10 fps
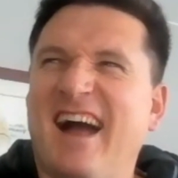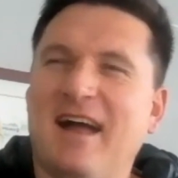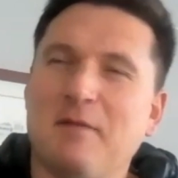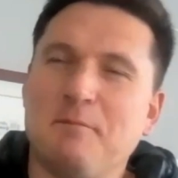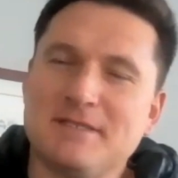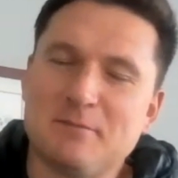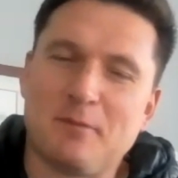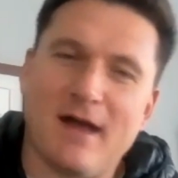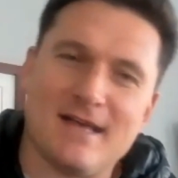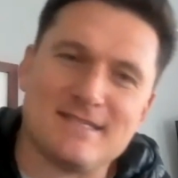I'd be
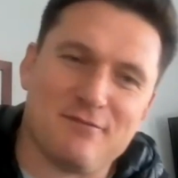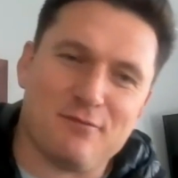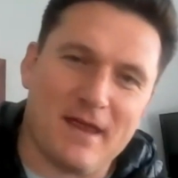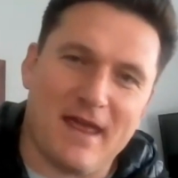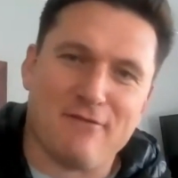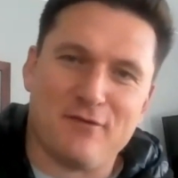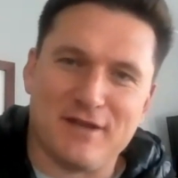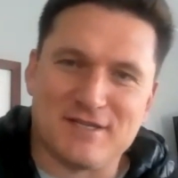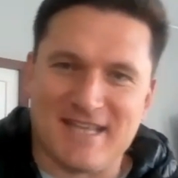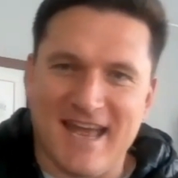surprised if we ever
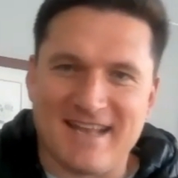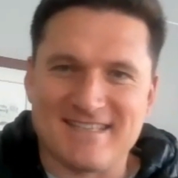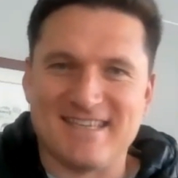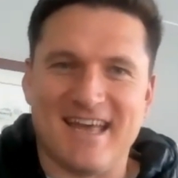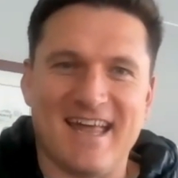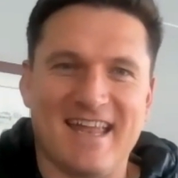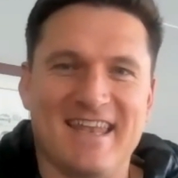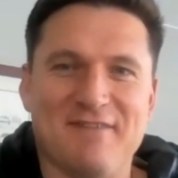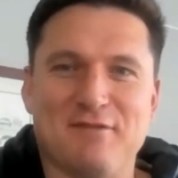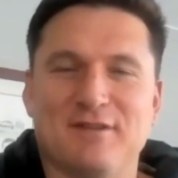reach that
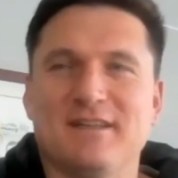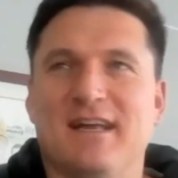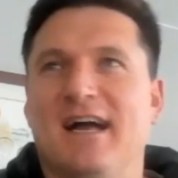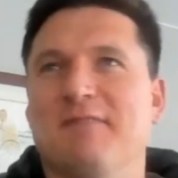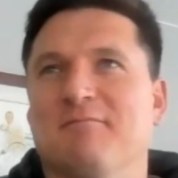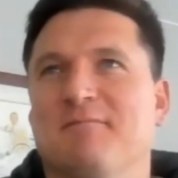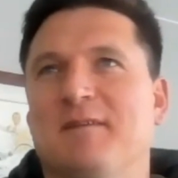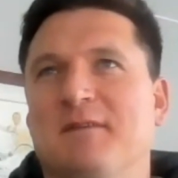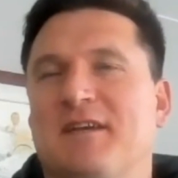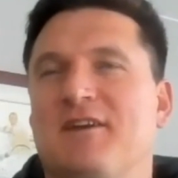level. I
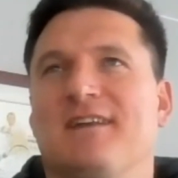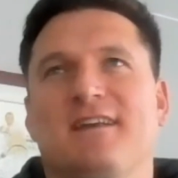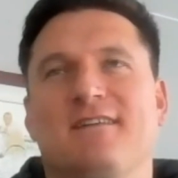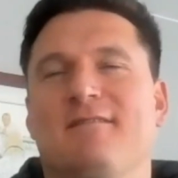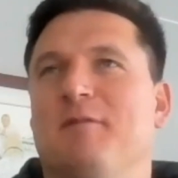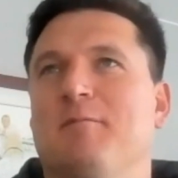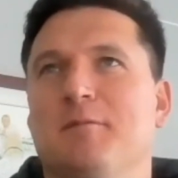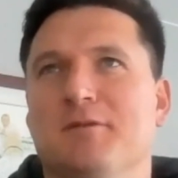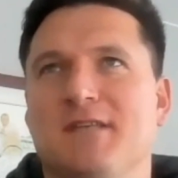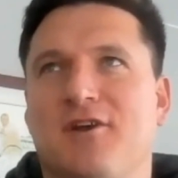mean, when
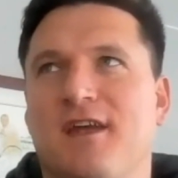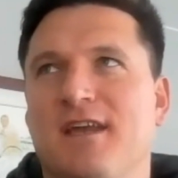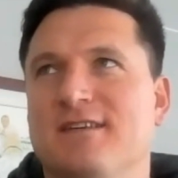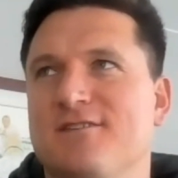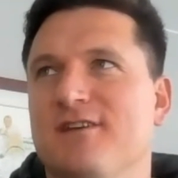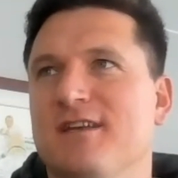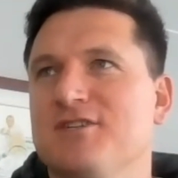people say cricket is a